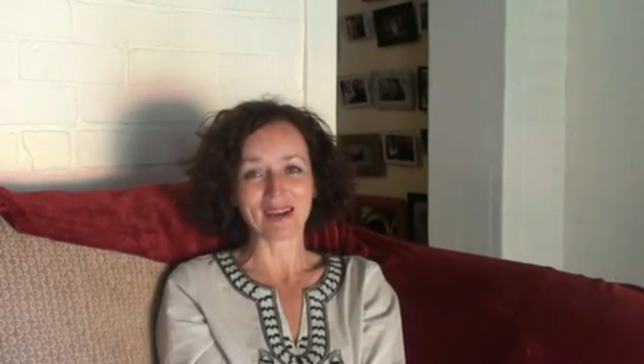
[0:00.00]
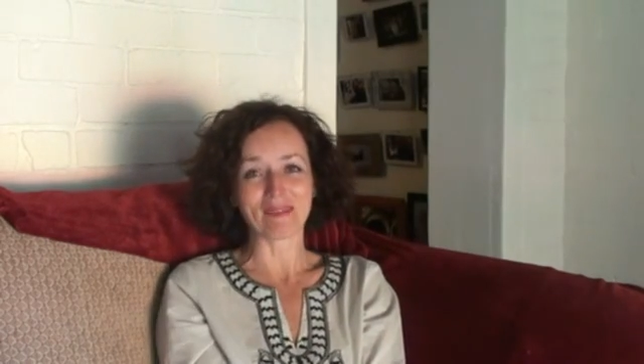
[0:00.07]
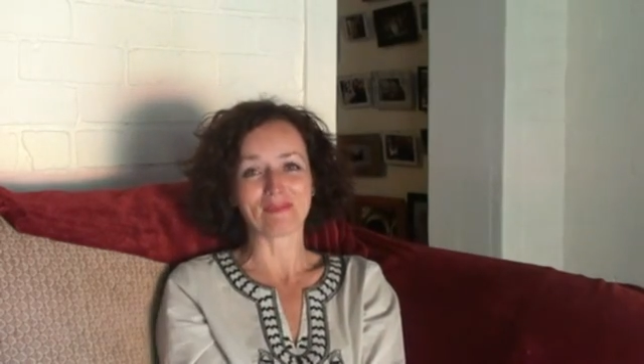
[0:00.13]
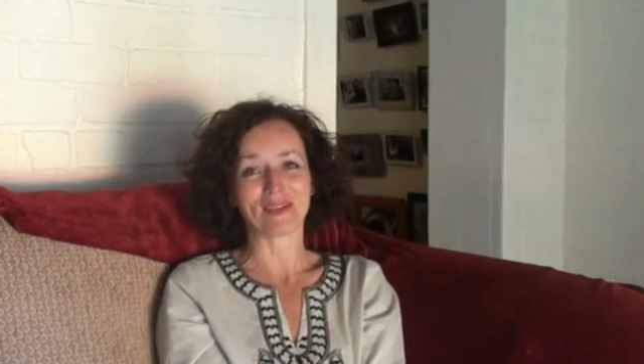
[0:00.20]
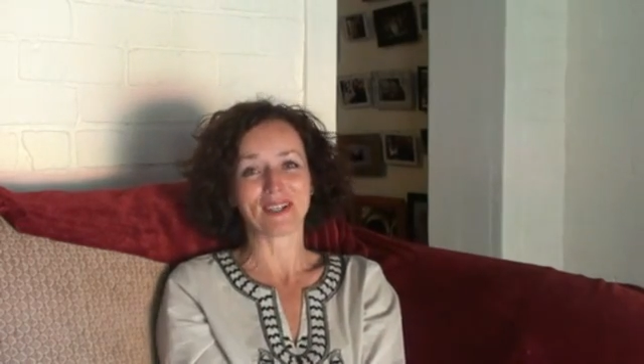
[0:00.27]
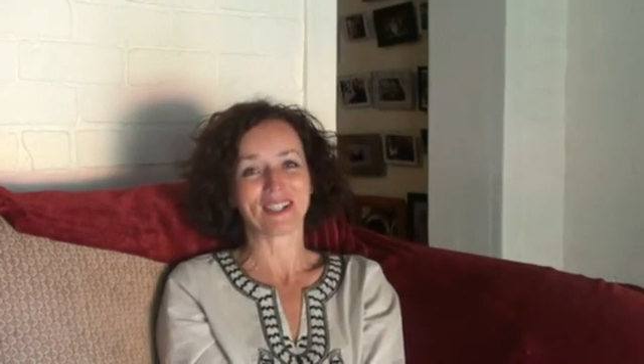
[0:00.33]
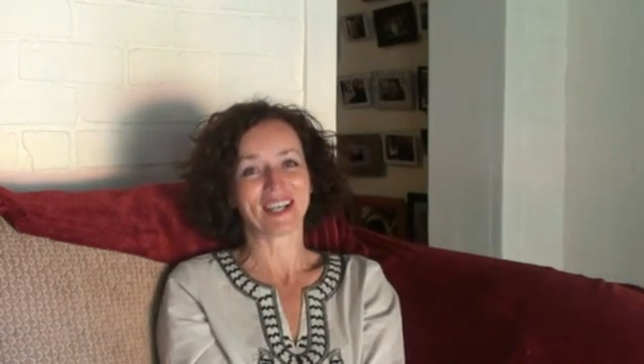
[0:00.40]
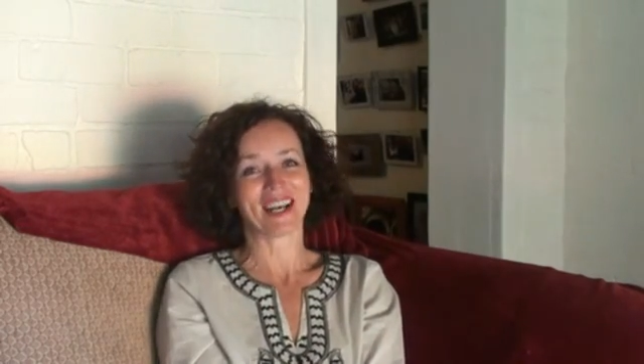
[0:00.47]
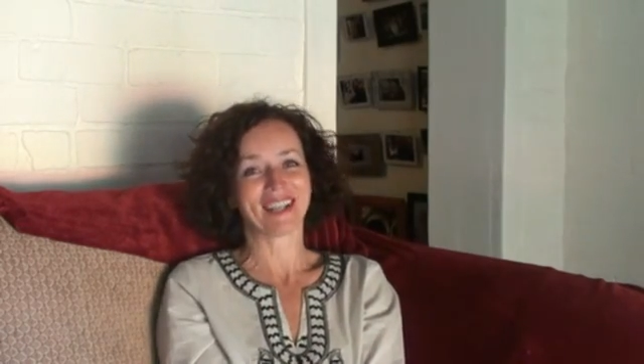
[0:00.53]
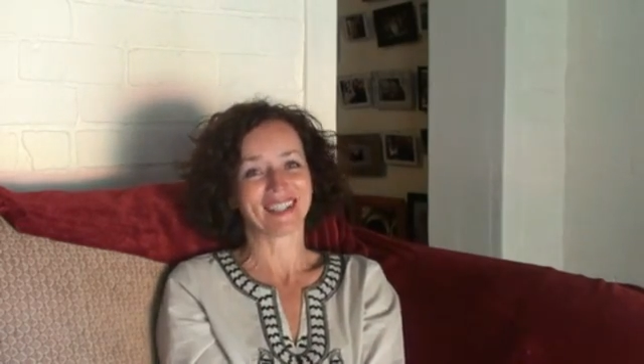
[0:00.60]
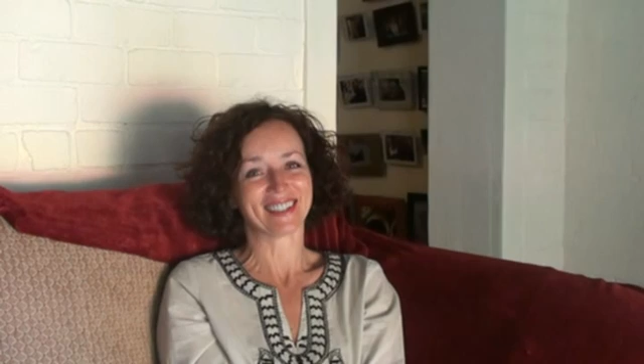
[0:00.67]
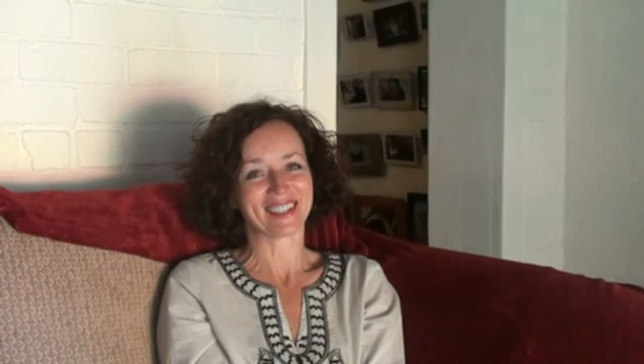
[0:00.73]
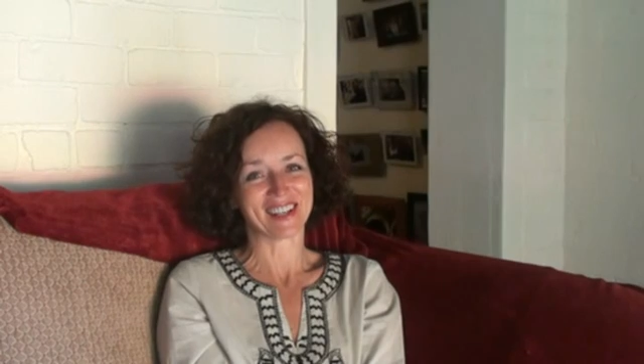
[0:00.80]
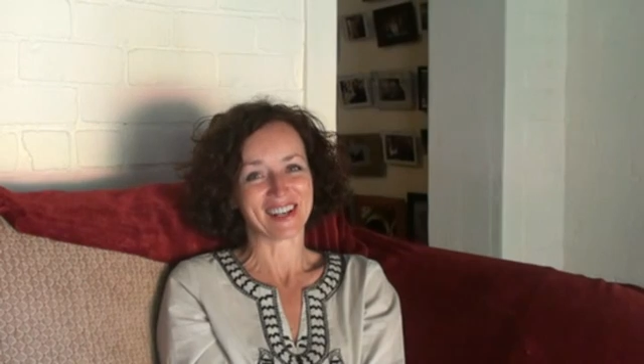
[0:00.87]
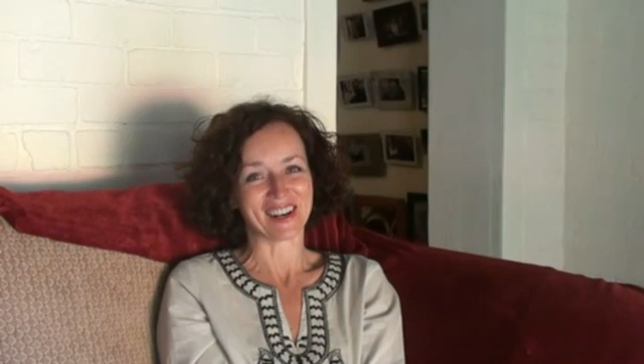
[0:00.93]

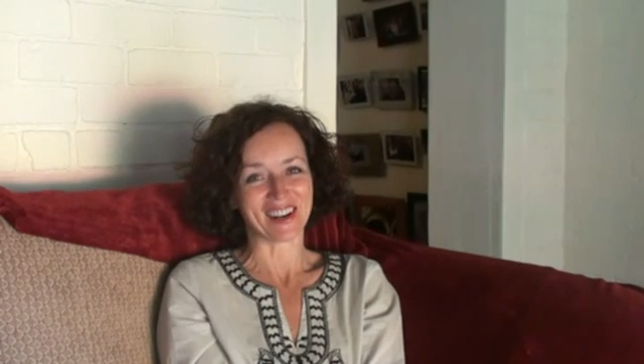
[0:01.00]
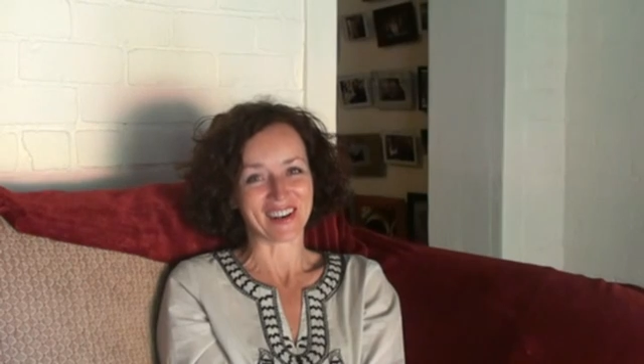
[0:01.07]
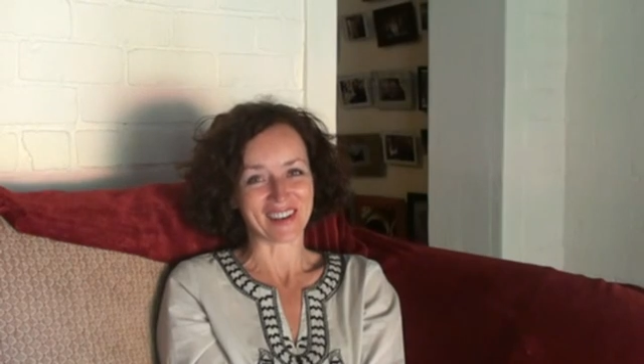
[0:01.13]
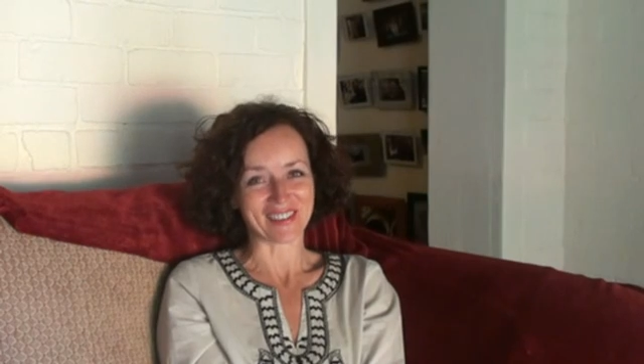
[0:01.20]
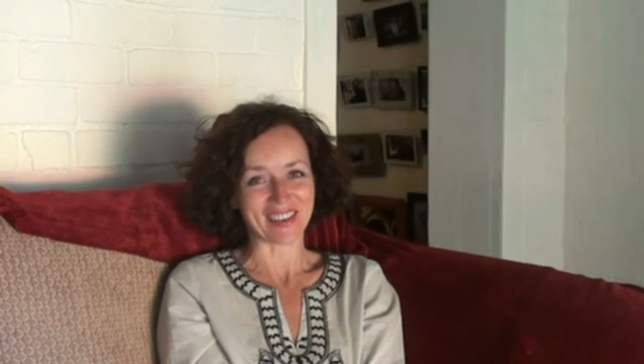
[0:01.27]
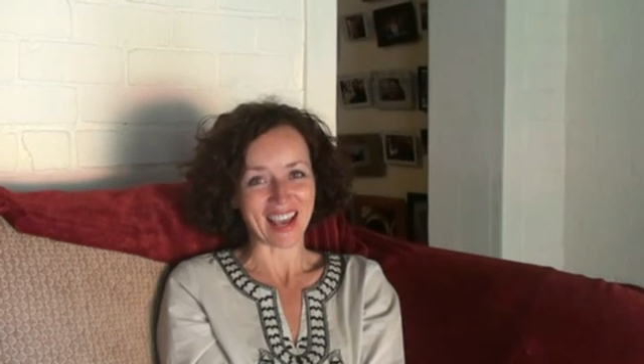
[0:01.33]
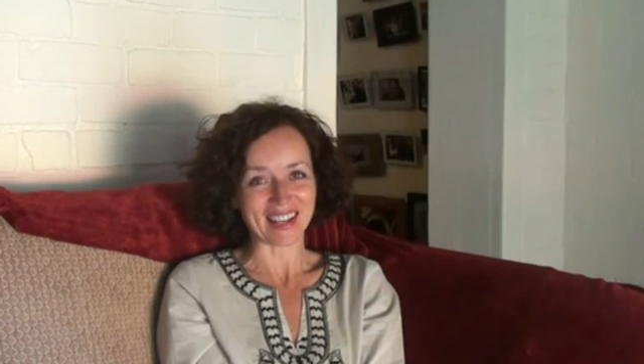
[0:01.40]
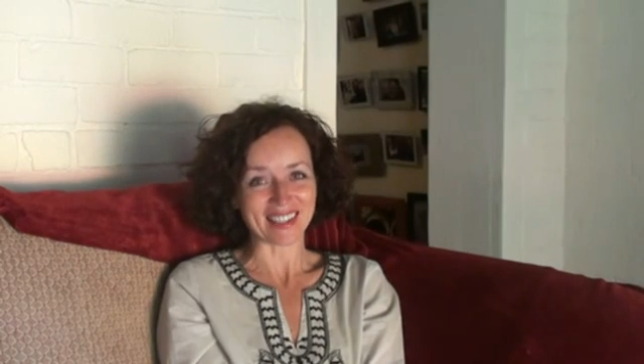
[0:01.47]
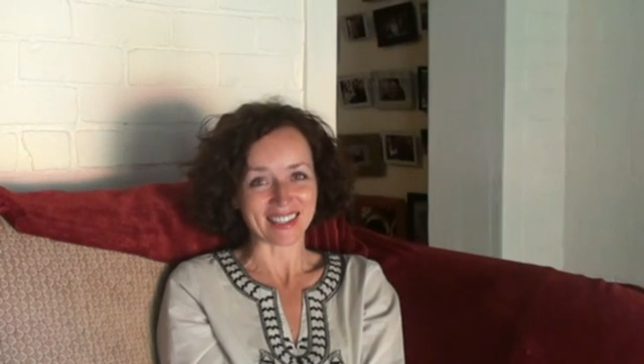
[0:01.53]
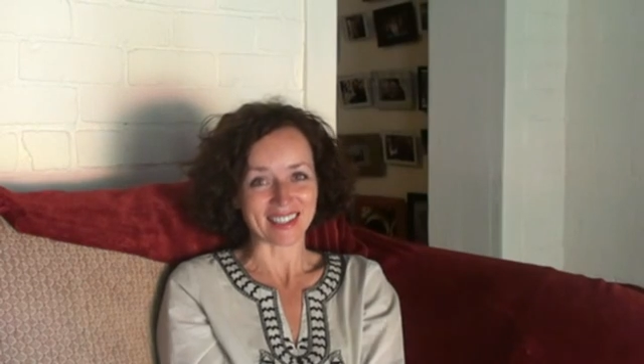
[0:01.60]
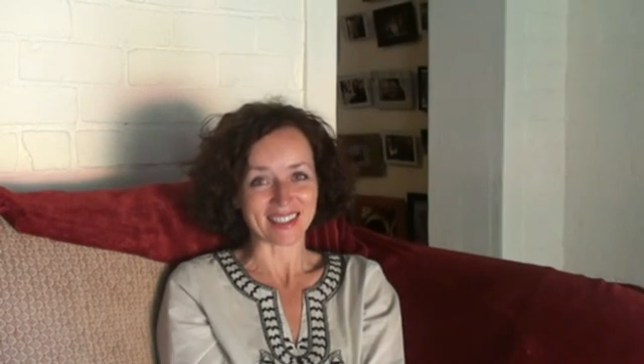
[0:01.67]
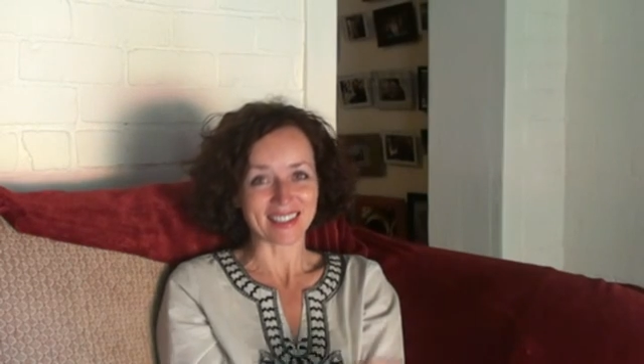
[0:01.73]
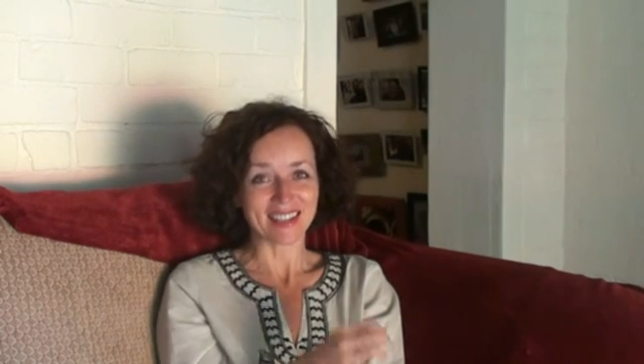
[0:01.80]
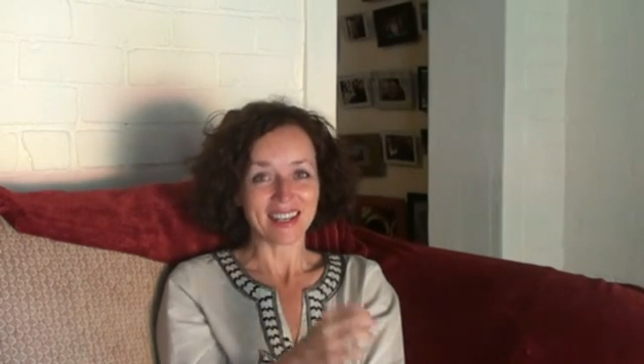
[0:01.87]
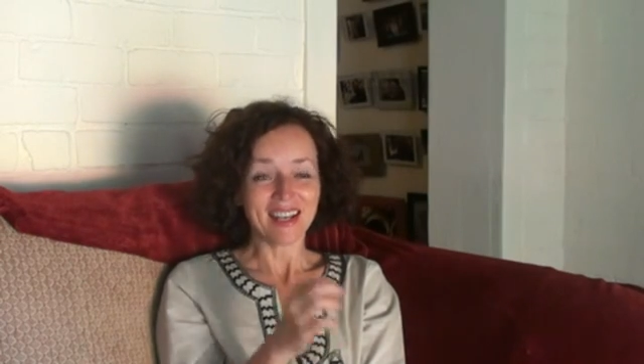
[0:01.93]
appreciated in a lot of
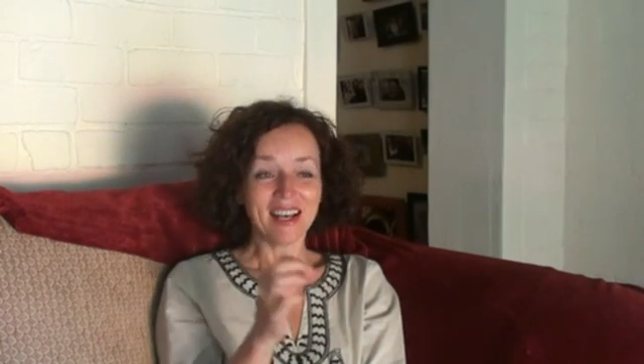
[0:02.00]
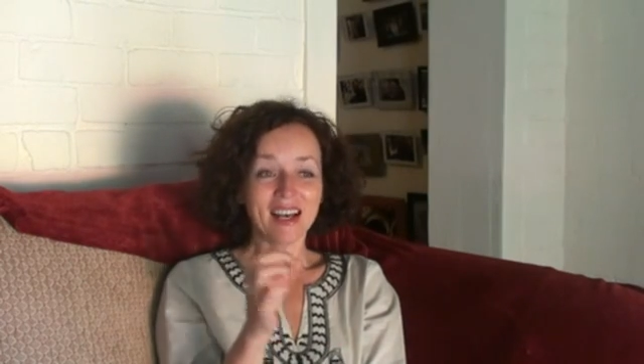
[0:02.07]
cases.